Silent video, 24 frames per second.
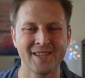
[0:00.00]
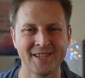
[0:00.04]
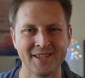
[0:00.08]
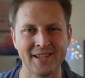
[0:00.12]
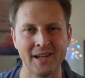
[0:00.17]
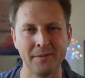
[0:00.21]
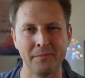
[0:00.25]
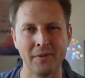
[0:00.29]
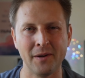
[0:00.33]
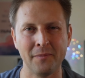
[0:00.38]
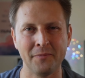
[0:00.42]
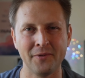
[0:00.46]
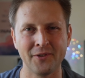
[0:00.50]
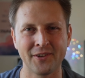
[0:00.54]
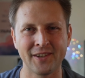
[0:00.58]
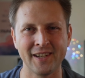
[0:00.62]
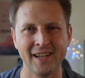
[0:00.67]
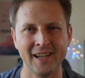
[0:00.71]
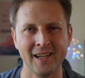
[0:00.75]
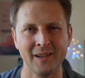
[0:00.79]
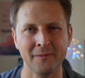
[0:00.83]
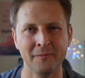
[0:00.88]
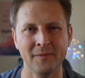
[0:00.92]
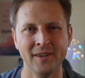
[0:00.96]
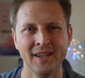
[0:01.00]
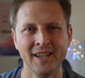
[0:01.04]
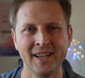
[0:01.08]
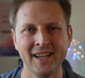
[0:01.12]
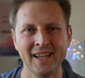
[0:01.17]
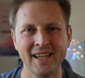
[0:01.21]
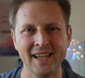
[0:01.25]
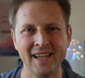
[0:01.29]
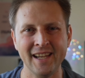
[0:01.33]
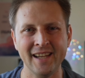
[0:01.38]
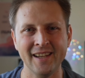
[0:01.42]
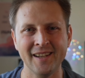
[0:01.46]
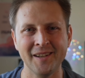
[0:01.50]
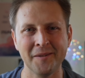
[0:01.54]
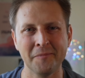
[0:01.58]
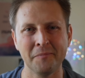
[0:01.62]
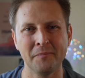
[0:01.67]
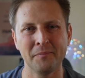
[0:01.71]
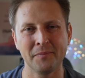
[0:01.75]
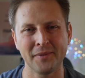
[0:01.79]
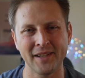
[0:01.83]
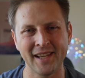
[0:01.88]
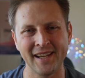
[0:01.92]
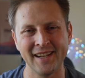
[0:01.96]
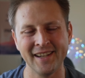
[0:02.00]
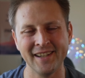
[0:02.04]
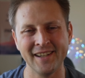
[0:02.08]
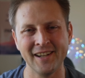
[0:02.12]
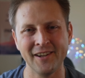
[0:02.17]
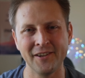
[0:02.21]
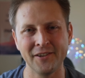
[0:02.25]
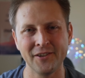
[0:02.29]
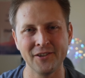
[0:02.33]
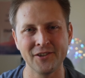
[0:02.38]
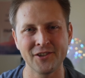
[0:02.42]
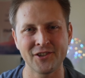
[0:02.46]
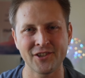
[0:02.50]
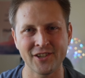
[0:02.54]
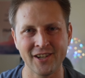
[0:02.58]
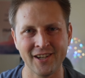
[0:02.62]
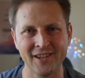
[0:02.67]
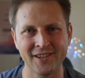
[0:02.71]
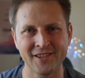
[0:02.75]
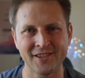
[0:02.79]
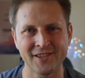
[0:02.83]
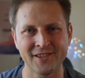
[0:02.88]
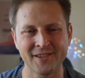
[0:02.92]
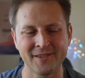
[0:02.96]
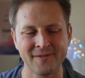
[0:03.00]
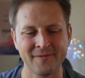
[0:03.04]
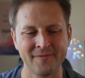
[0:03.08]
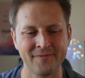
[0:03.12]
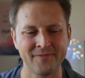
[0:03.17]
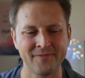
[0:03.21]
step up your game in planning out your shots.